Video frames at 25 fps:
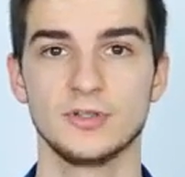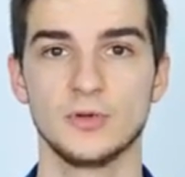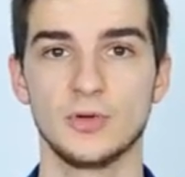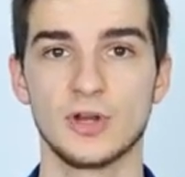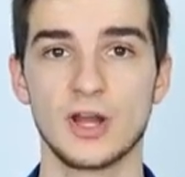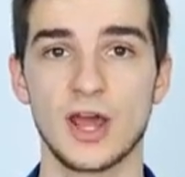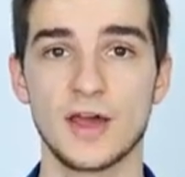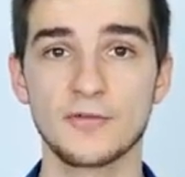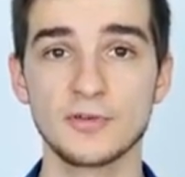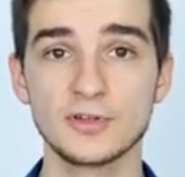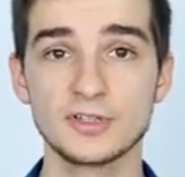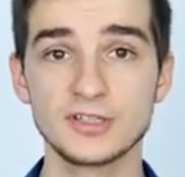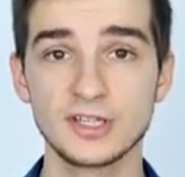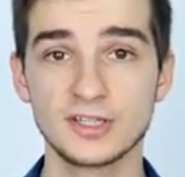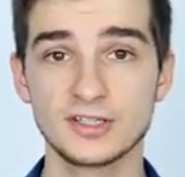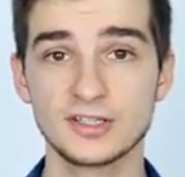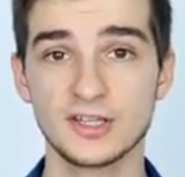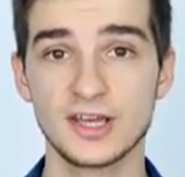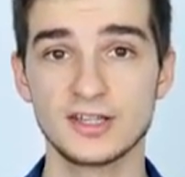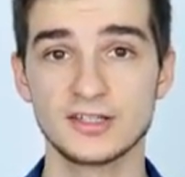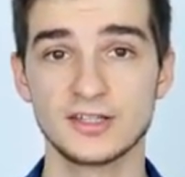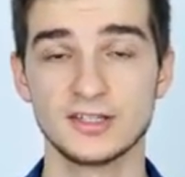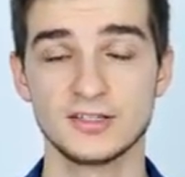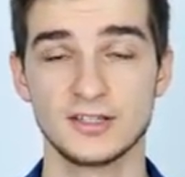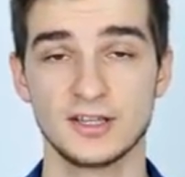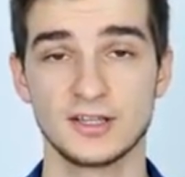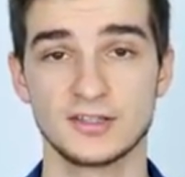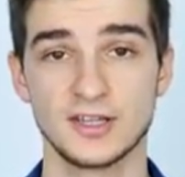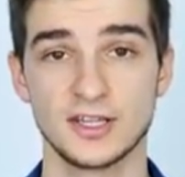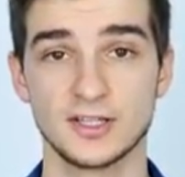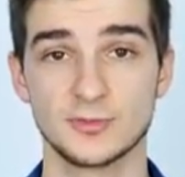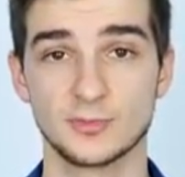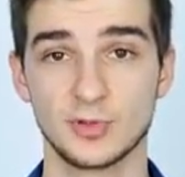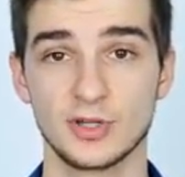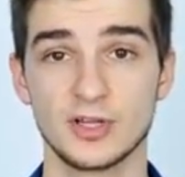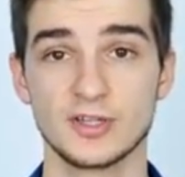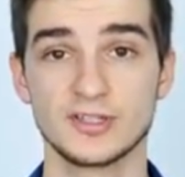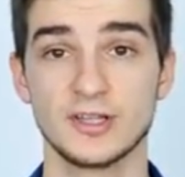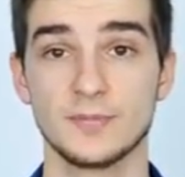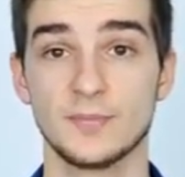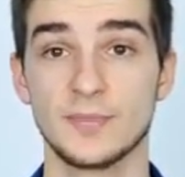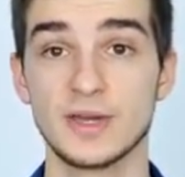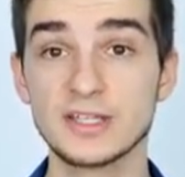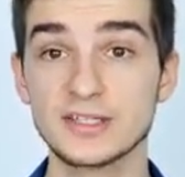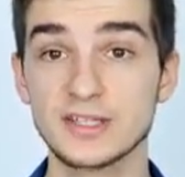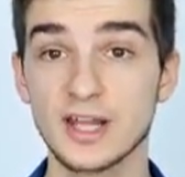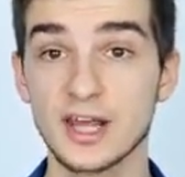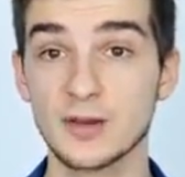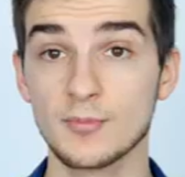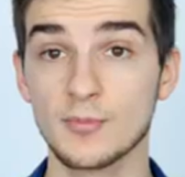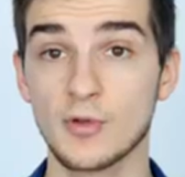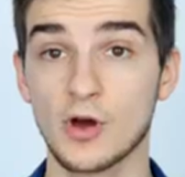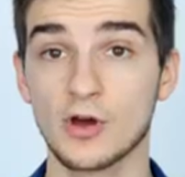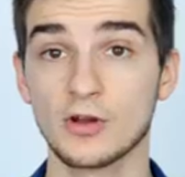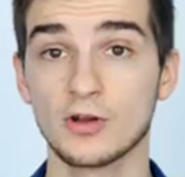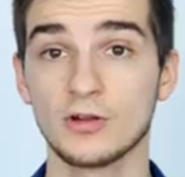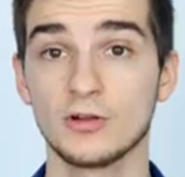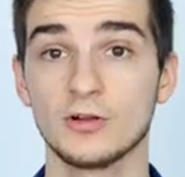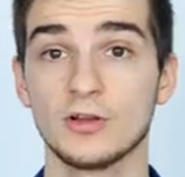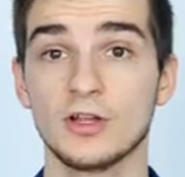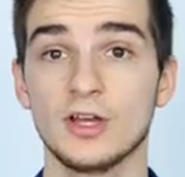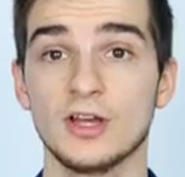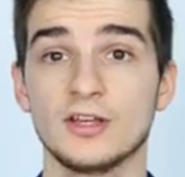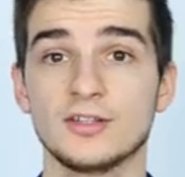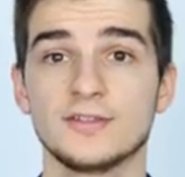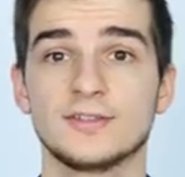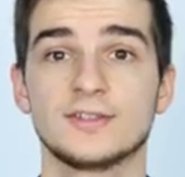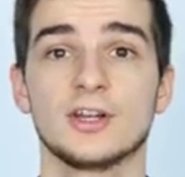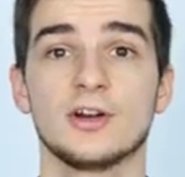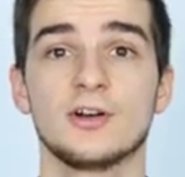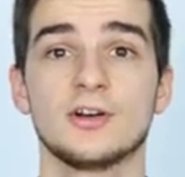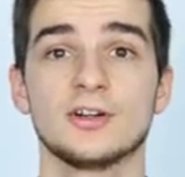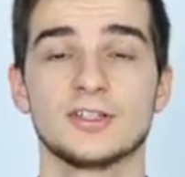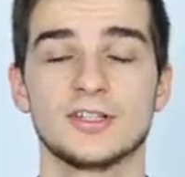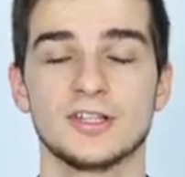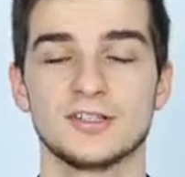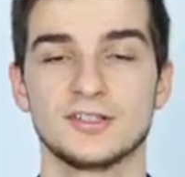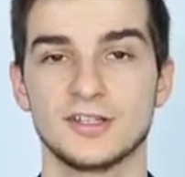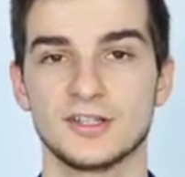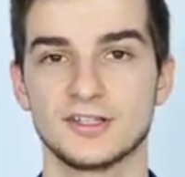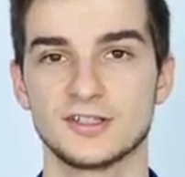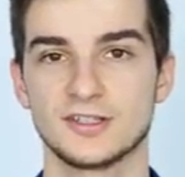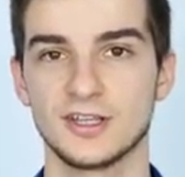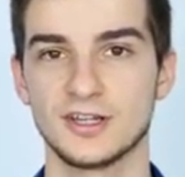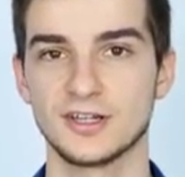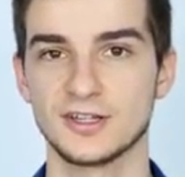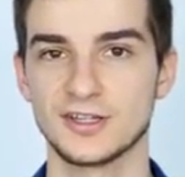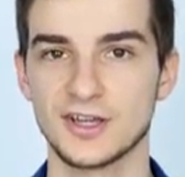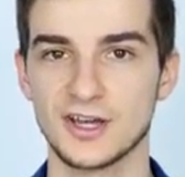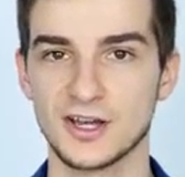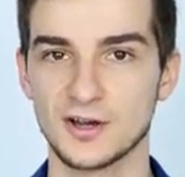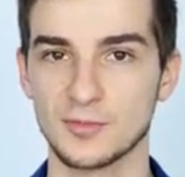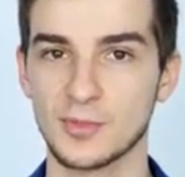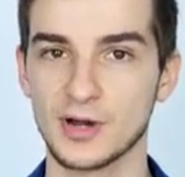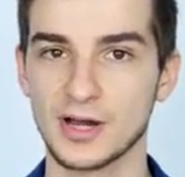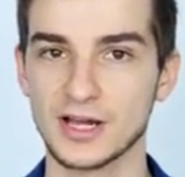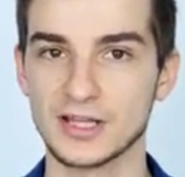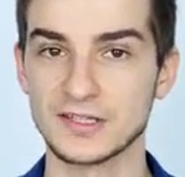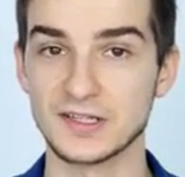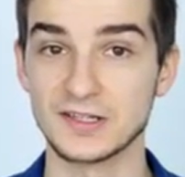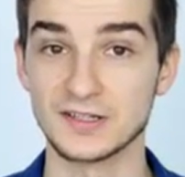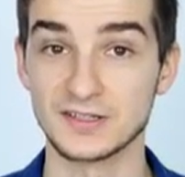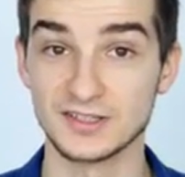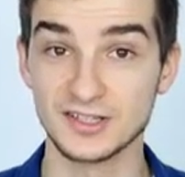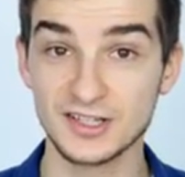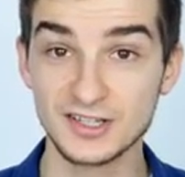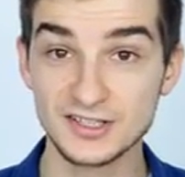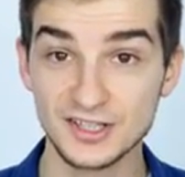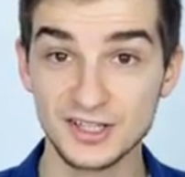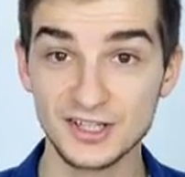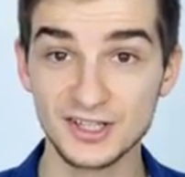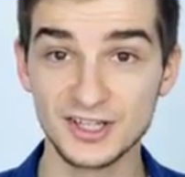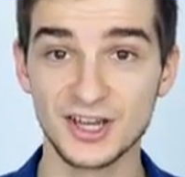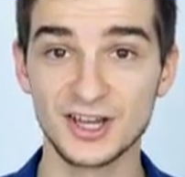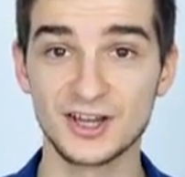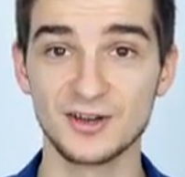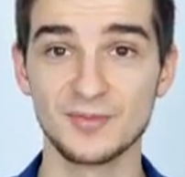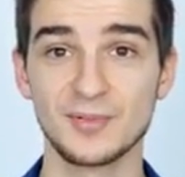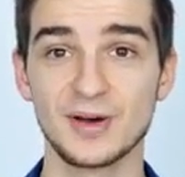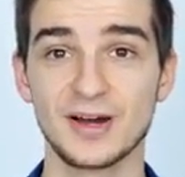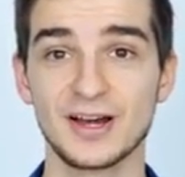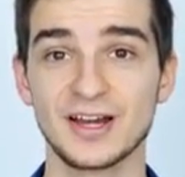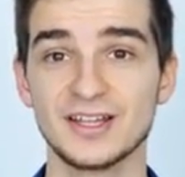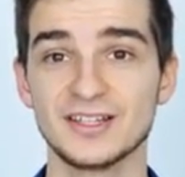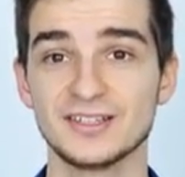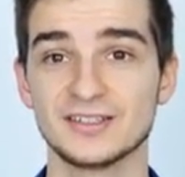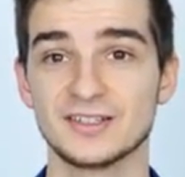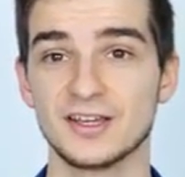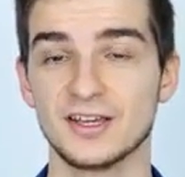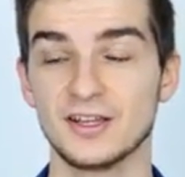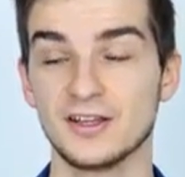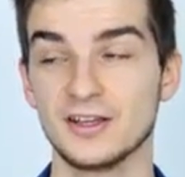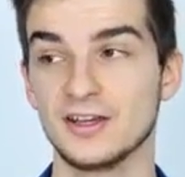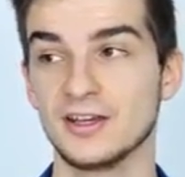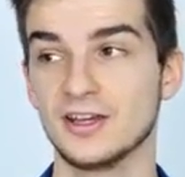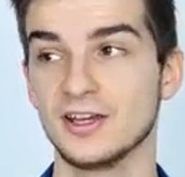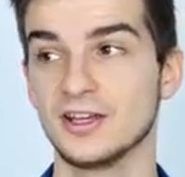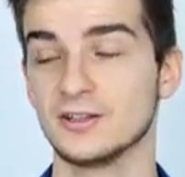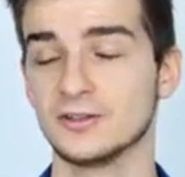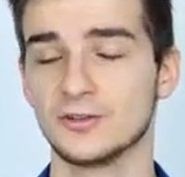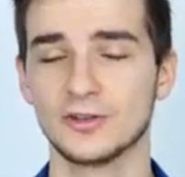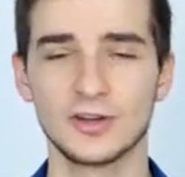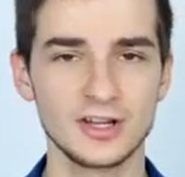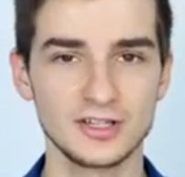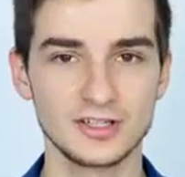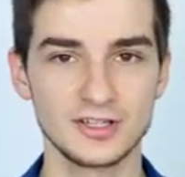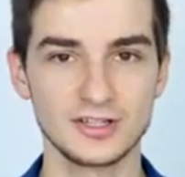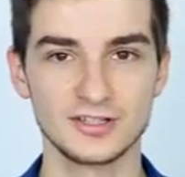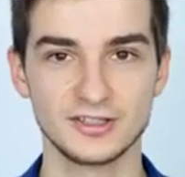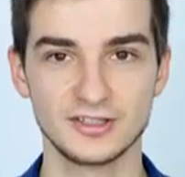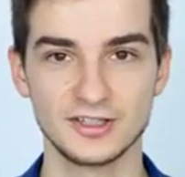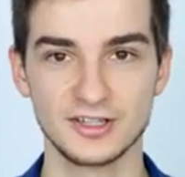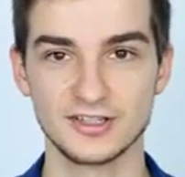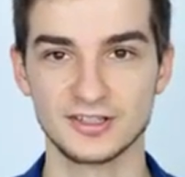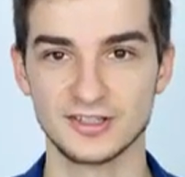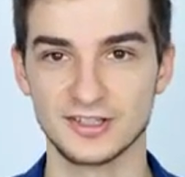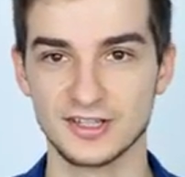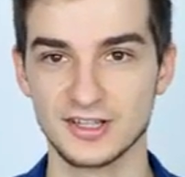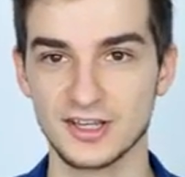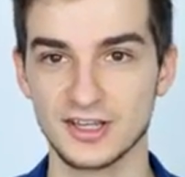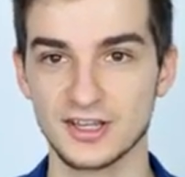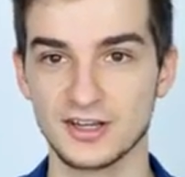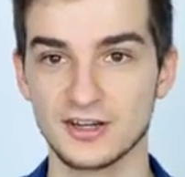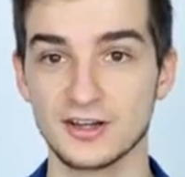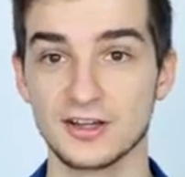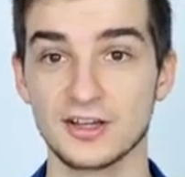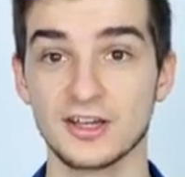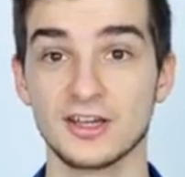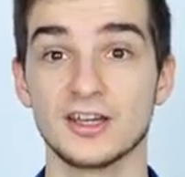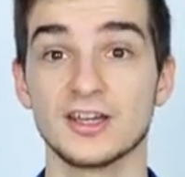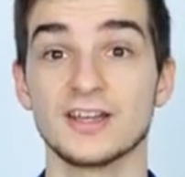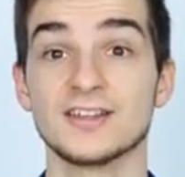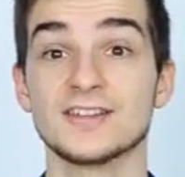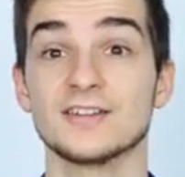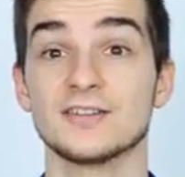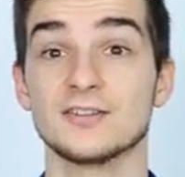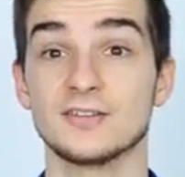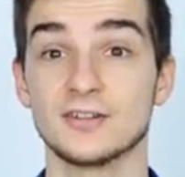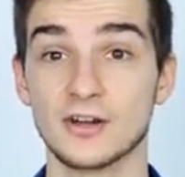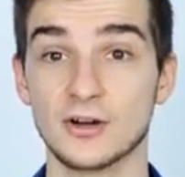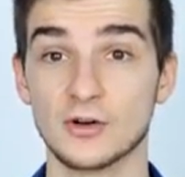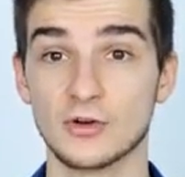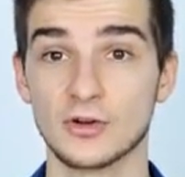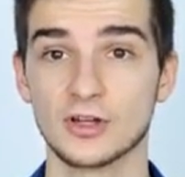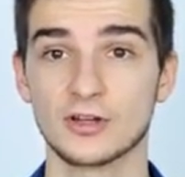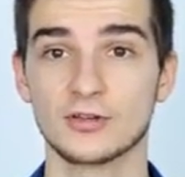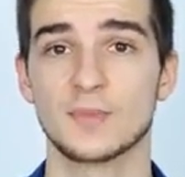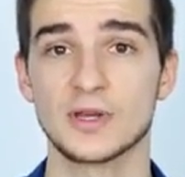So with the iPhone 6s and 6s Plus, the baseline model starts at 16 gigabytes, and 16 gigabytes in 2016 is a joke.